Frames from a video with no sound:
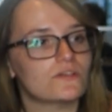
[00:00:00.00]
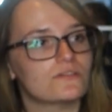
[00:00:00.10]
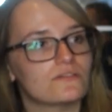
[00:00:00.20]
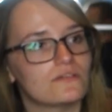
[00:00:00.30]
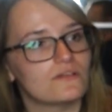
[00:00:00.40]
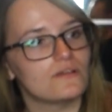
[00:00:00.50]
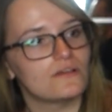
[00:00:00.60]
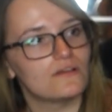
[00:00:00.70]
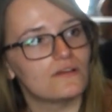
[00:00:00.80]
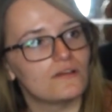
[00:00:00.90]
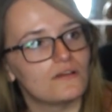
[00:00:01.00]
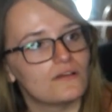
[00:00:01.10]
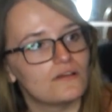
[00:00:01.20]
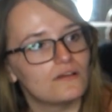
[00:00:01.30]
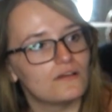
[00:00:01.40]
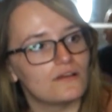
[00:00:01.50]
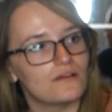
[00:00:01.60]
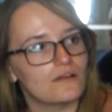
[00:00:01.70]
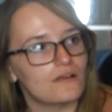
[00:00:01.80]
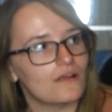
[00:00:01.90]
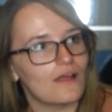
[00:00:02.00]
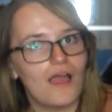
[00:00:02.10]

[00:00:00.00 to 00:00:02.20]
No words are spoken by the person on screen.